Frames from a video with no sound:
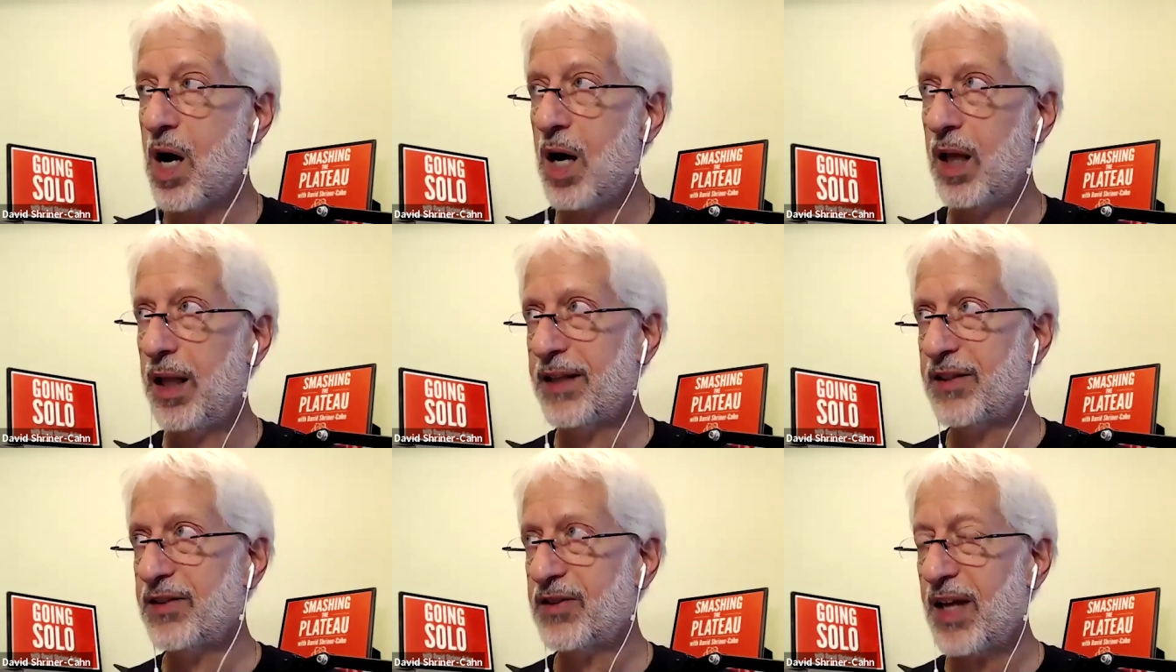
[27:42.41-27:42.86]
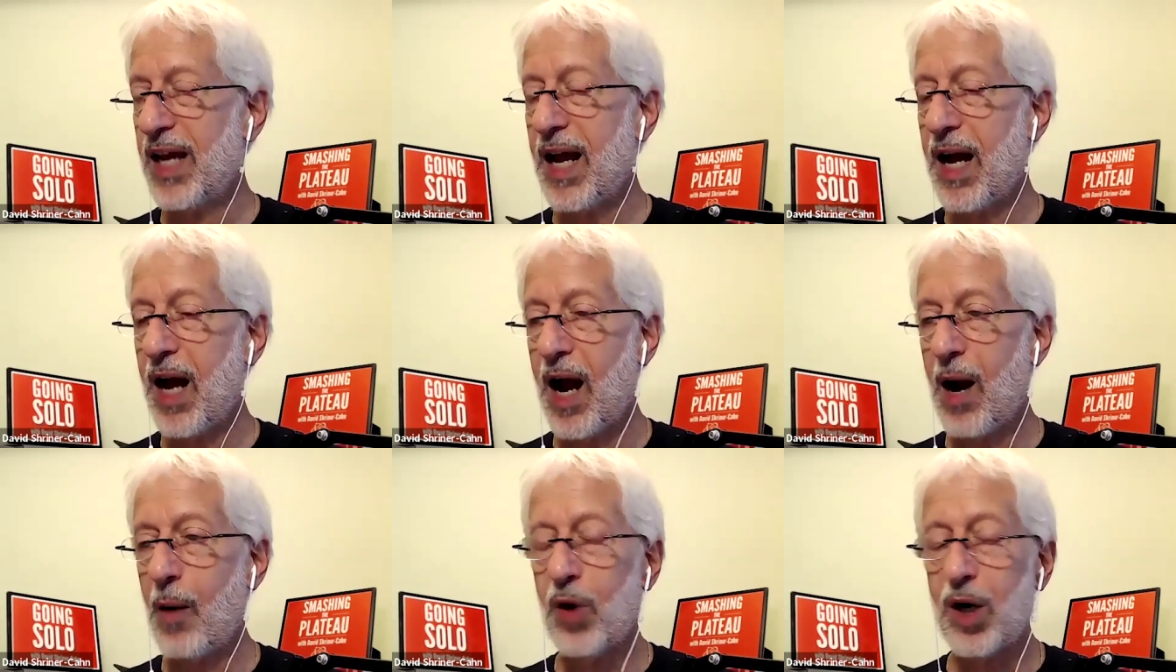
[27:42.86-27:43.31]
let's say
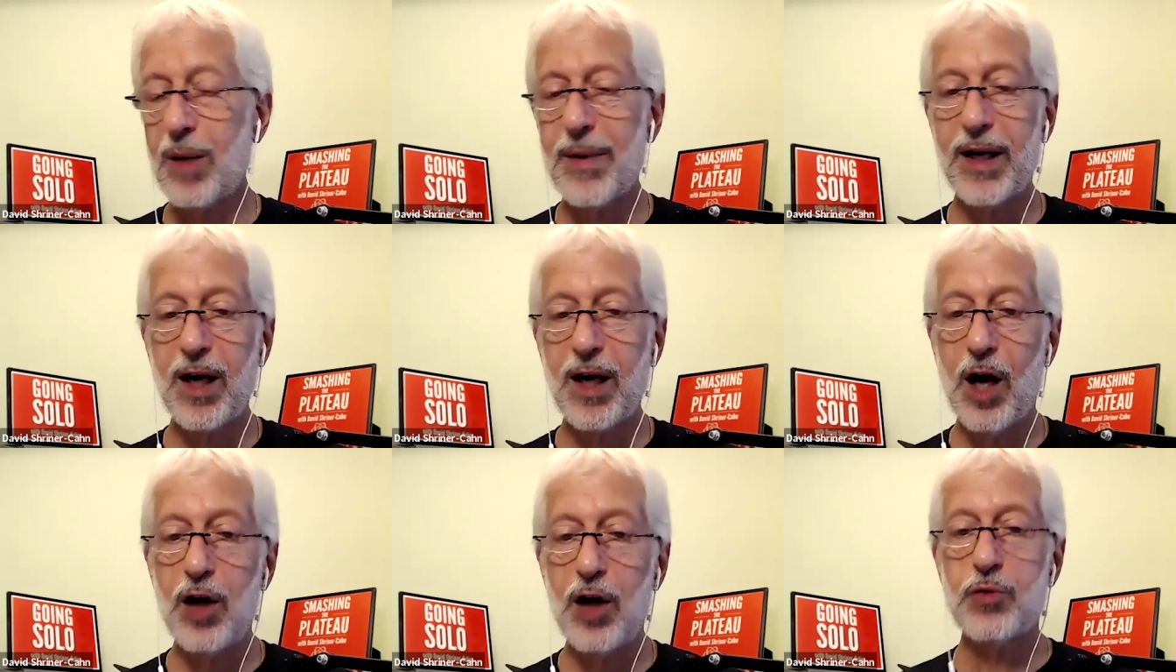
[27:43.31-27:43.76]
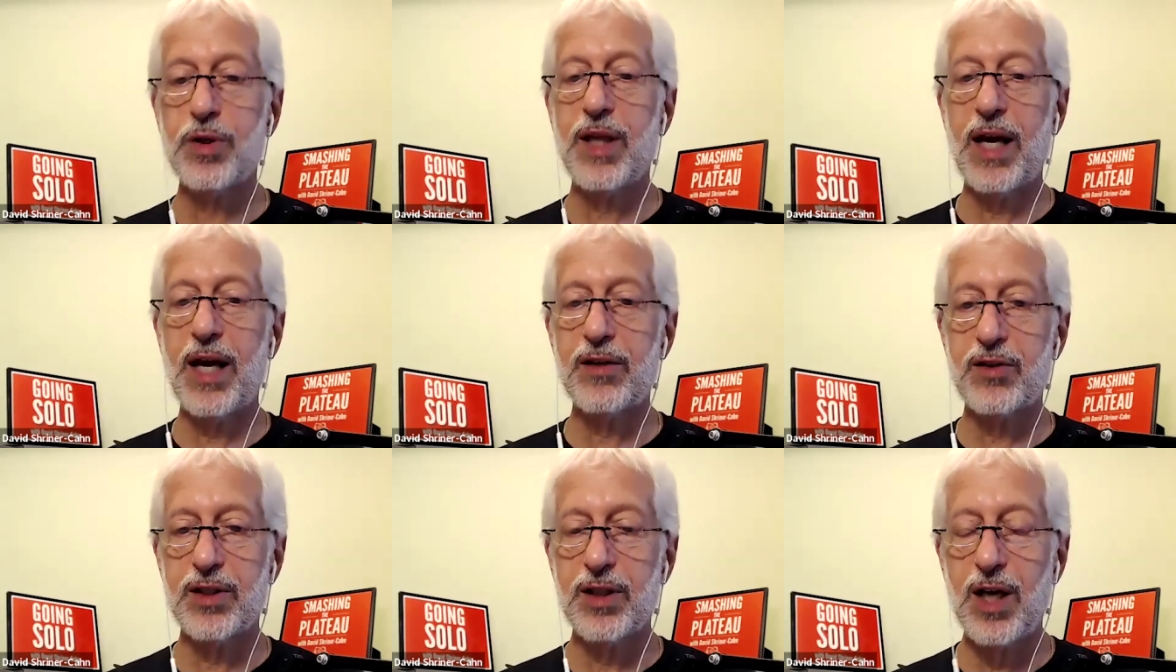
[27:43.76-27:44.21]
i want to make
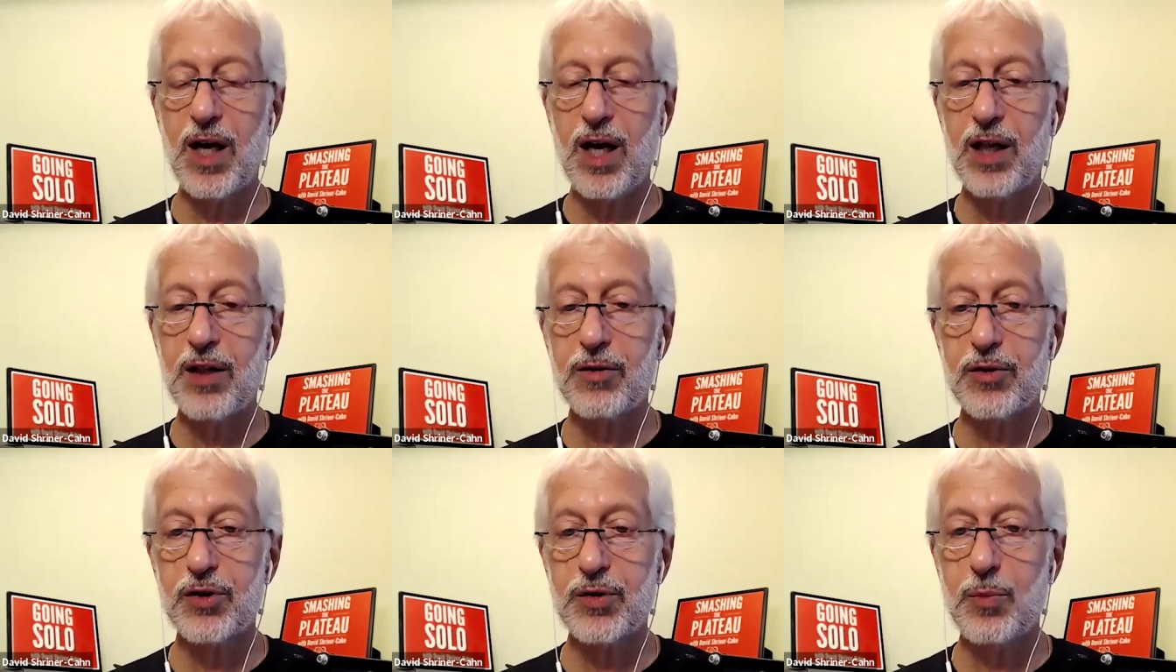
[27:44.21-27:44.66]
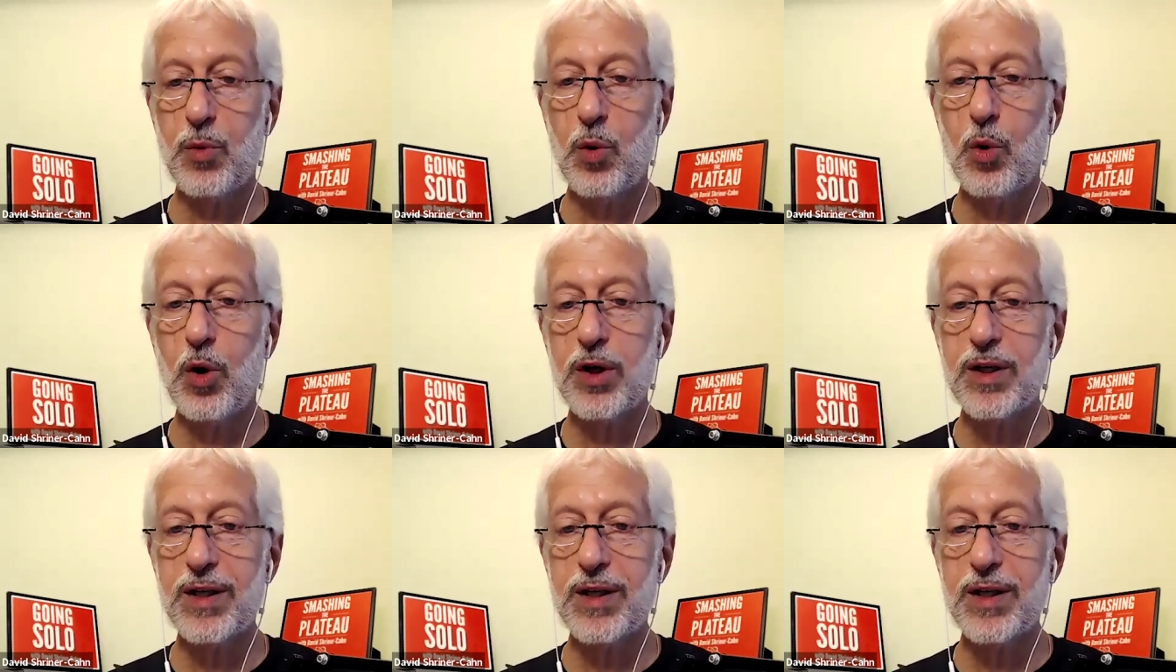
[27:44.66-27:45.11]
$100000
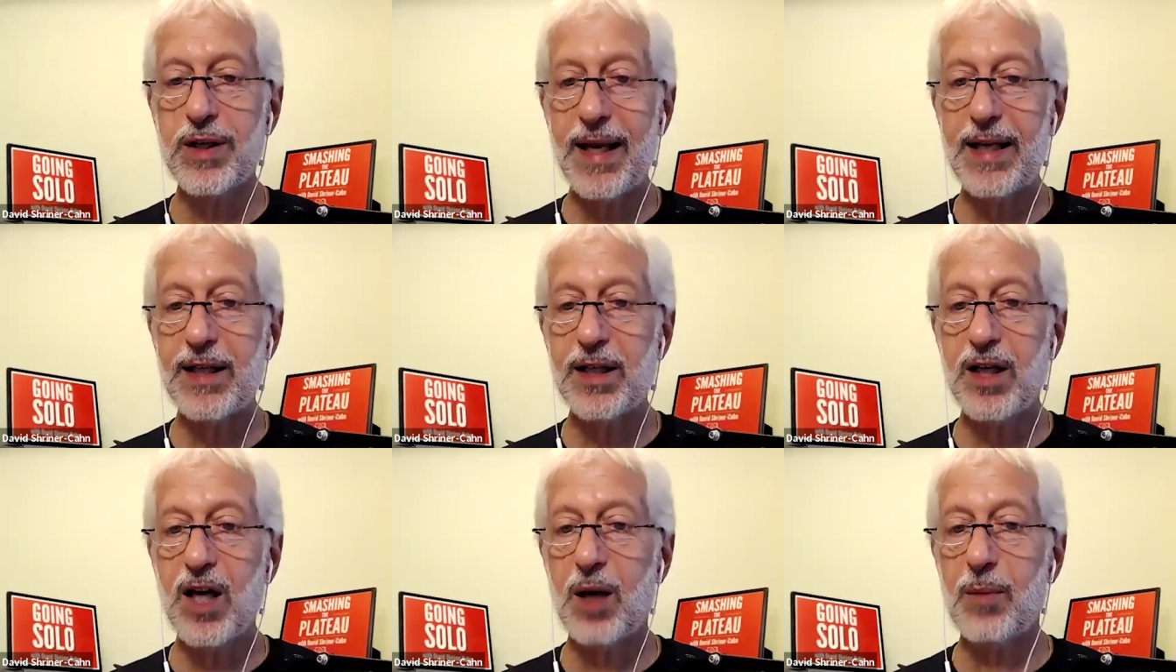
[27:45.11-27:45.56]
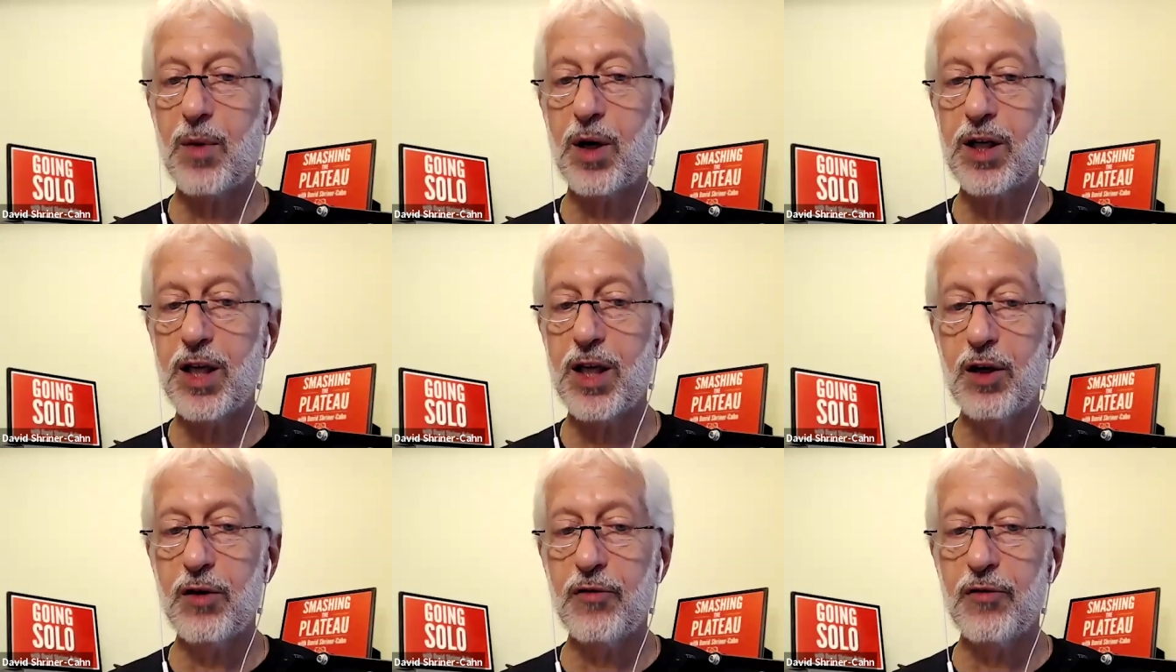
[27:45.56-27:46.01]
more net income a
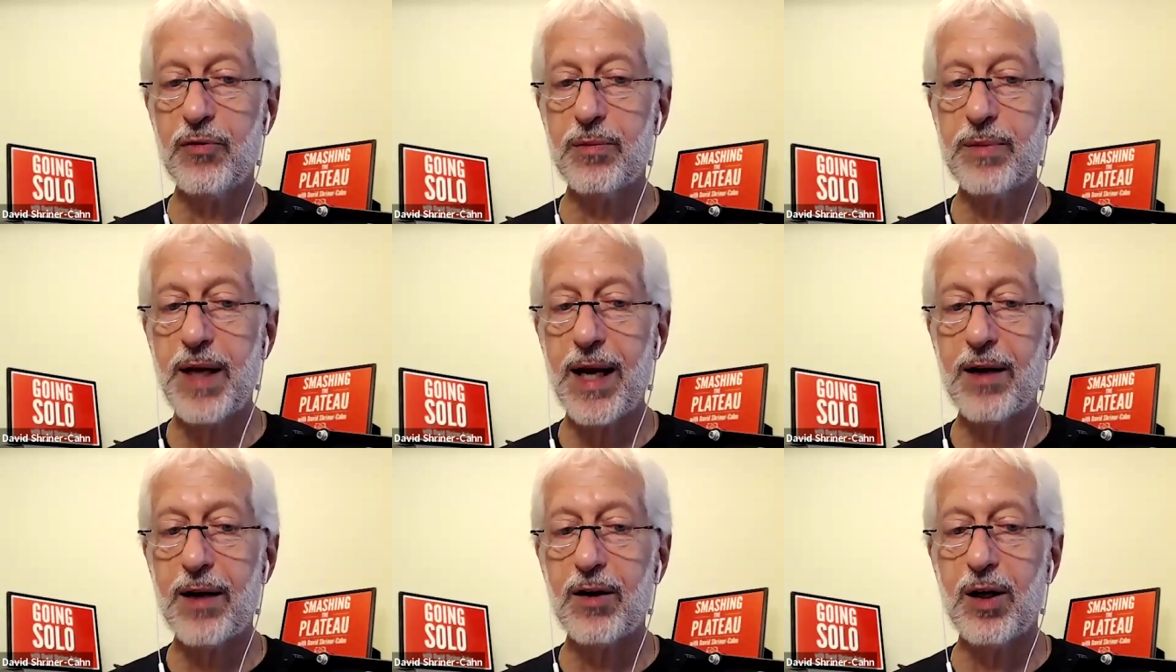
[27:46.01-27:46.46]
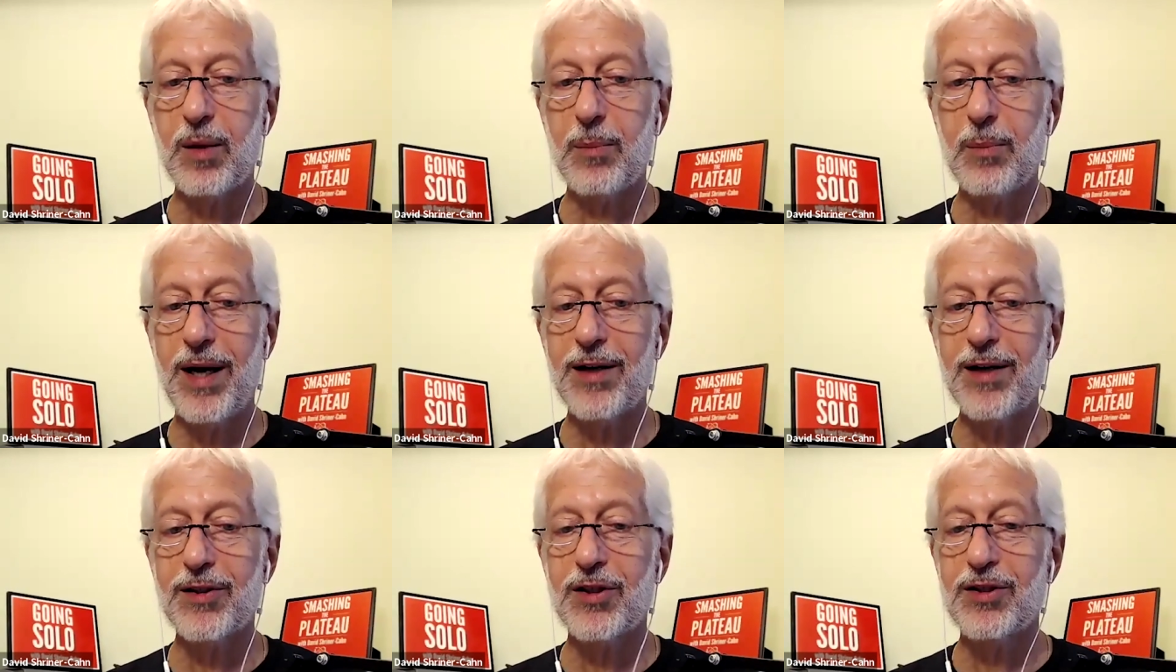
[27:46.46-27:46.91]
year from now
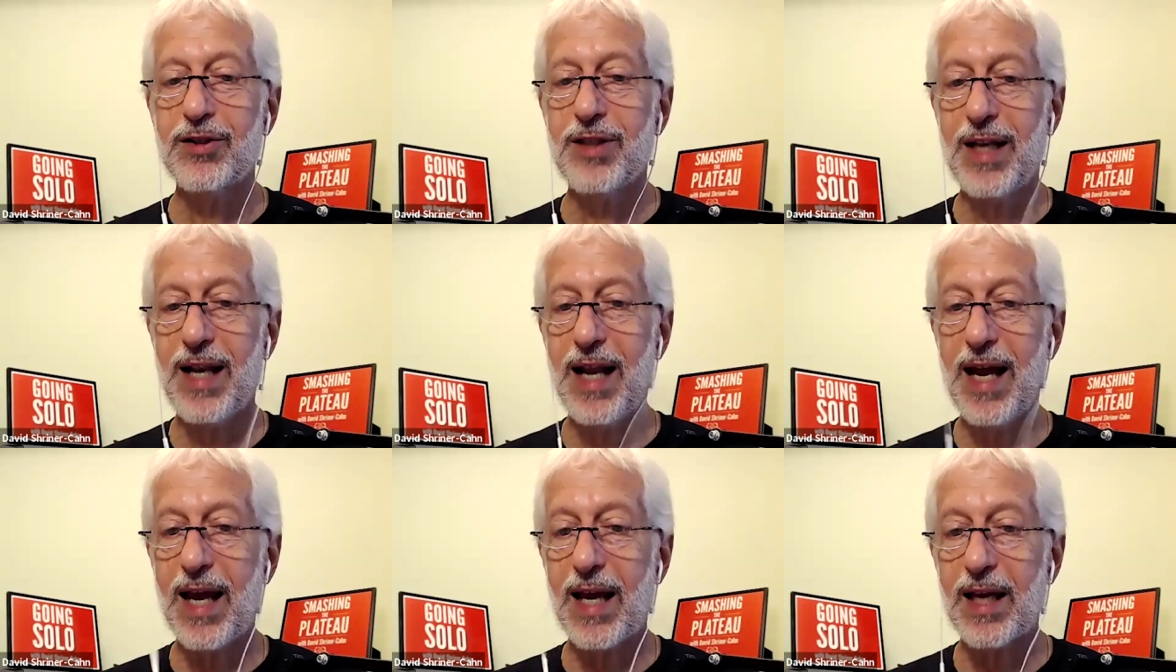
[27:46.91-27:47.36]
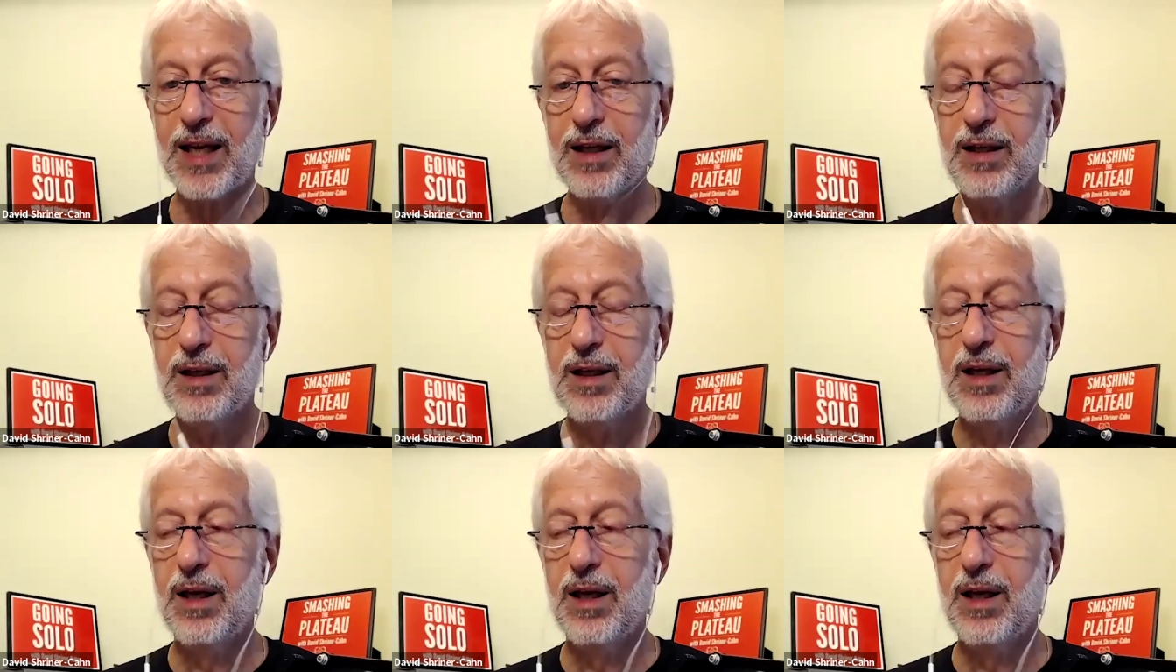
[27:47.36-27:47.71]
compared to today